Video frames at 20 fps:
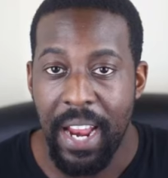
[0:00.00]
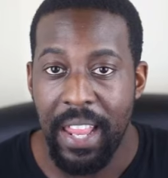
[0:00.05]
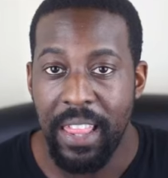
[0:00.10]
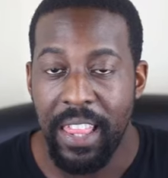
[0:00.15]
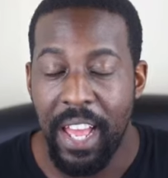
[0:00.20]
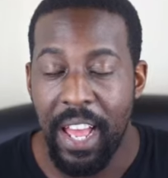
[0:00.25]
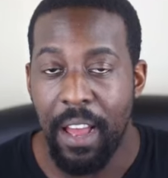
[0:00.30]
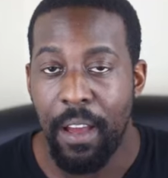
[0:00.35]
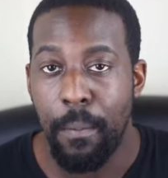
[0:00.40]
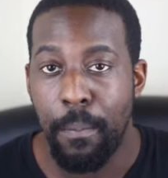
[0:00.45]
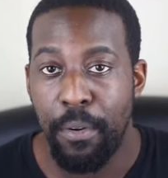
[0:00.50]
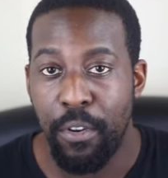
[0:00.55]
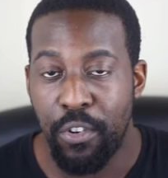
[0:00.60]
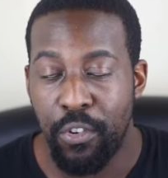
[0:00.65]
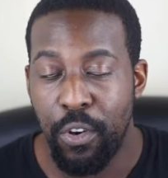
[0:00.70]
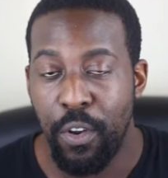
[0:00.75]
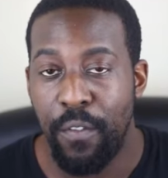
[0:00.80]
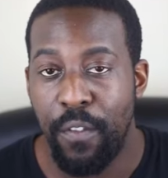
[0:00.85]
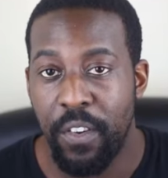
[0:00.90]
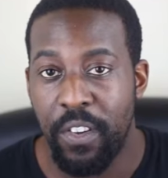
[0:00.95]
And that
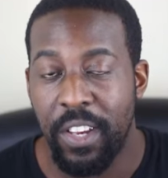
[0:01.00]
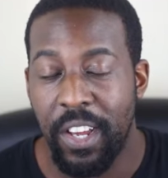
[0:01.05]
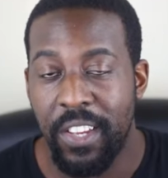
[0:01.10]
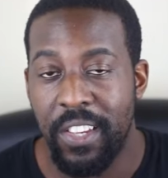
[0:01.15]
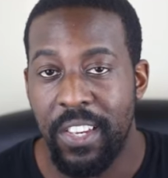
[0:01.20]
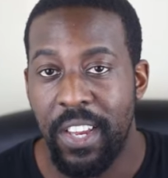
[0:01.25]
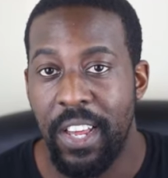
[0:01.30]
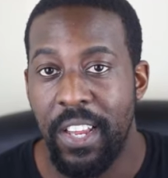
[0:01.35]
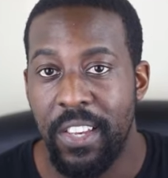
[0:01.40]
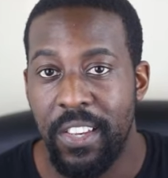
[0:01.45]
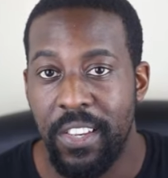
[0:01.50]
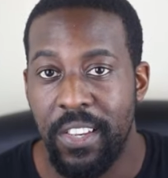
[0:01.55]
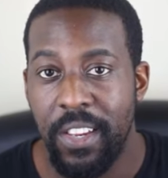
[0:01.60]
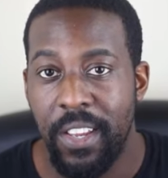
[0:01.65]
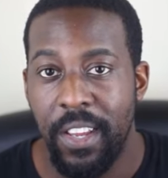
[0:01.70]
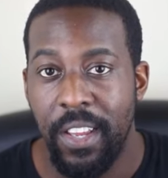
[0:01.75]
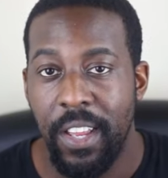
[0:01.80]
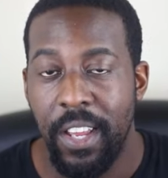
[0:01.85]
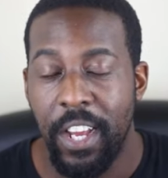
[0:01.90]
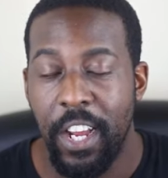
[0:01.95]
pursuit for success
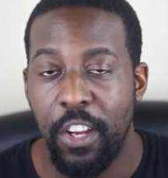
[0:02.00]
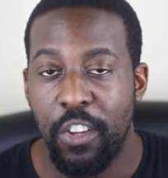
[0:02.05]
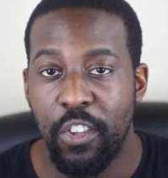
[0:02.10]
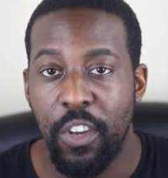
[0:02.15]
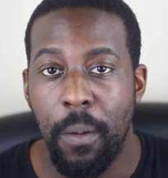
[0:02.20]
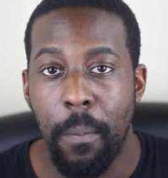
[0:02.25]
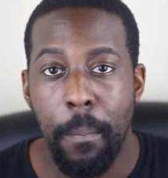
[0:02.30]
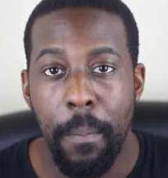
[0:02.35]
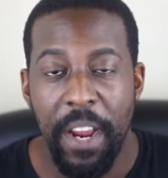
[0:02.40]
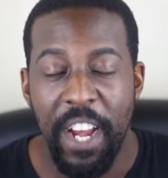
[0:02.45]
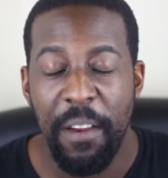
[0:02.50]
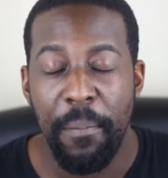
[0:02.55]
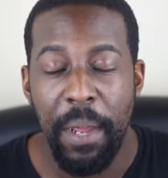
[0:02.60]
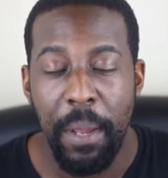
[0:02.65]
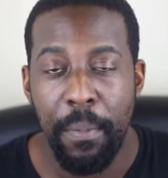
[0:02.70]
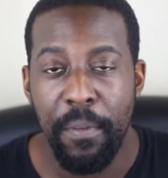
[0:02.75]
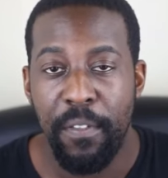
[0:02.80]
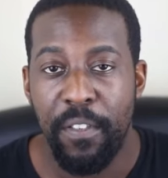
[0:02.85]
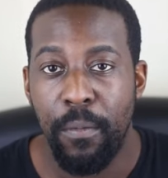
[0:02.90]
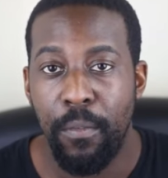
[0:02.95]
can stop many
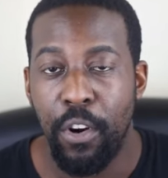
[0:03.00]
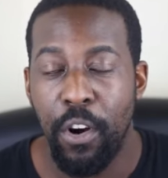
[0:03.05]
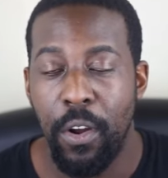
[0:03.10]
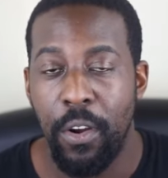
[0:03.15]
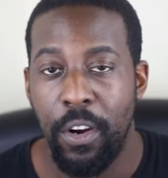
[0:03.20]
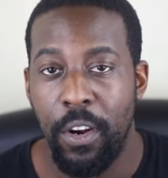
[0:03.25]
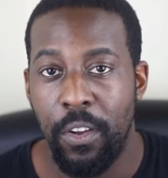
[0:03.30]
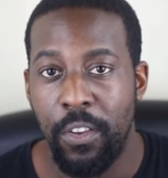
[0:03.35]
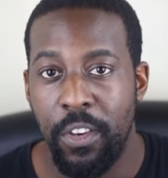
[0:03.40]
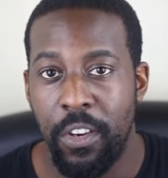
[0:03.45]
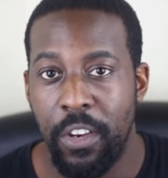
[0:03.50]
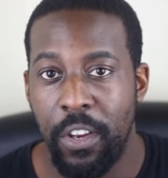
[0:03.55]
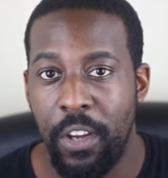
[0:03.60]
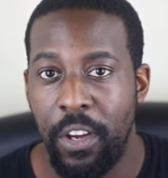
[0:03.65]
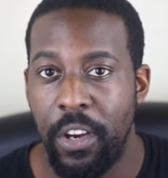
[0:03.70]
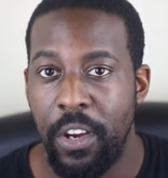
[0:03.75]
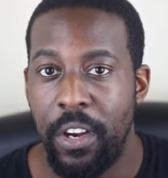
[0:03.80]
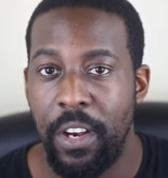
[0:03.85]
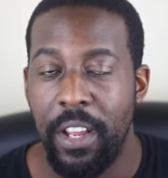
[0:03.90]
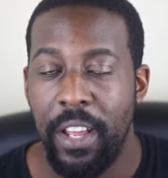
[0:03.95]
people from growing closer to
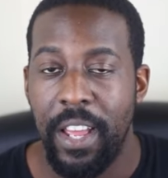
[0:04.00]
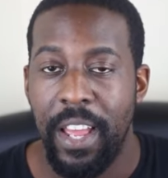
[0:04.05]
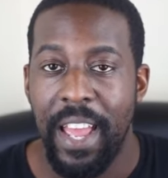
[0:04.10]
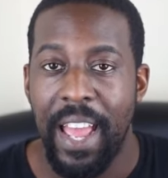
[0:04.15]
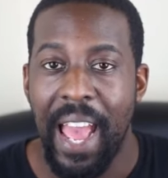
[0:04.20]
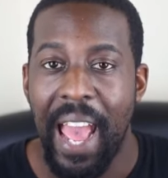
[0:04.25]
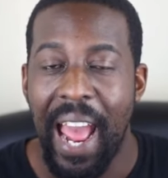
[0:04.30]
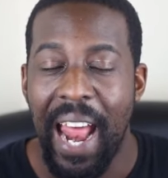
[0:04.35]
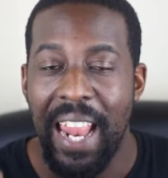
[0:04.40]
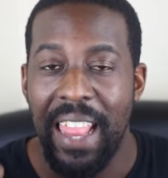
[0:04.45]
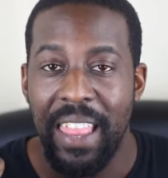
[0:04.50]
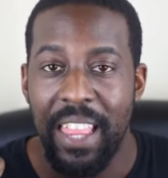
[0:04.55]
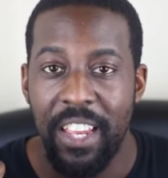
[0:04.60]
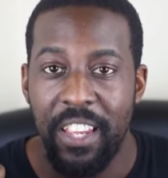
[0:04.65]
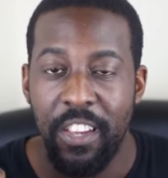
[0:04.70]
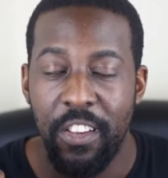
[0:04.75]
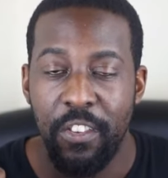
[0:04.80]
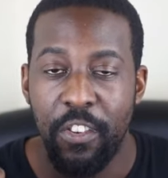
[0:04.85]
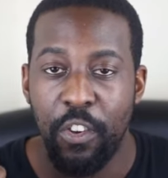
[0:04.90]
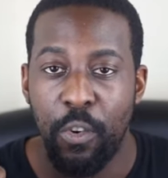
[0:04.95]
God. And this
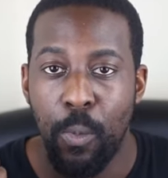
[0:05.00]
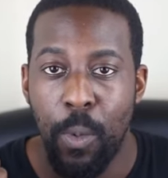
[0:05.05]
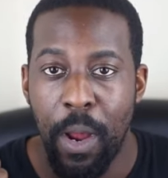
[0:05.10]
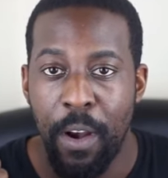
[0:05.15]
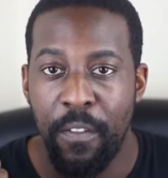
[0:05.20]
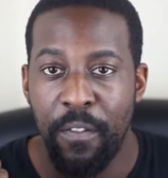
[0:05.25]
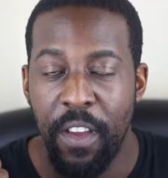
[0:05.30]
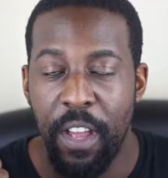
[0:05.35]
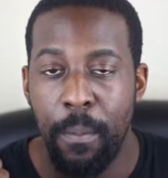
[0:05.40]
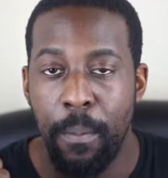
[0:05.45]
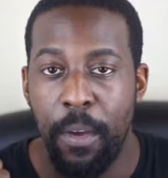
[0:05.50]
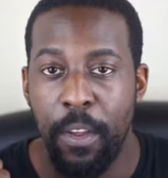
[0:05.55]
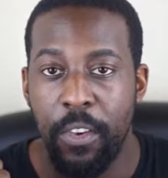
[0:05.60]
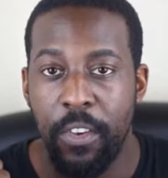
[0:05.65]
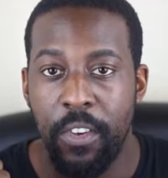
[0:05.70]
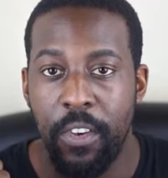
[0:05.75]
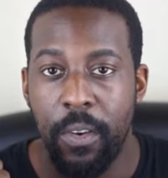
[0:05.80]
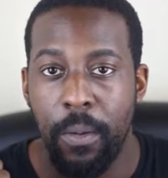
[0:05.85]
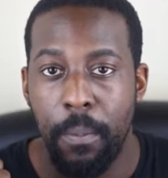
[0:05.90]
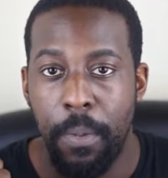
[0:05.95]
is just one
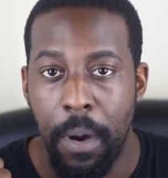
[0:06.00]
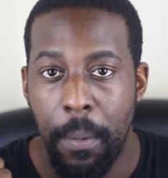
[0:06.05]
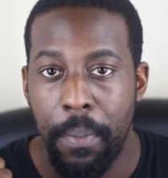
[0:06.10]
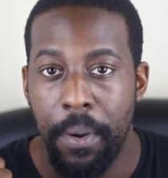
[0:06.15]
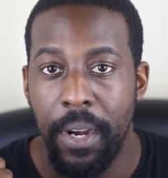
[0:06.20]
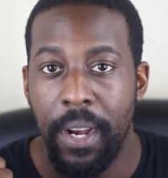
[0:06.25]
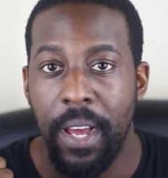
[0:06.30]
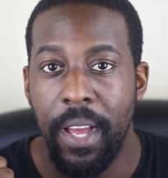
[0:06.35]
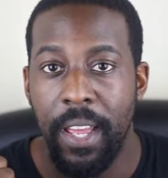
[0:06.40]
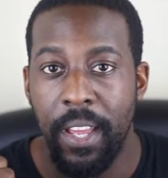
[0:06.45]
famous, popular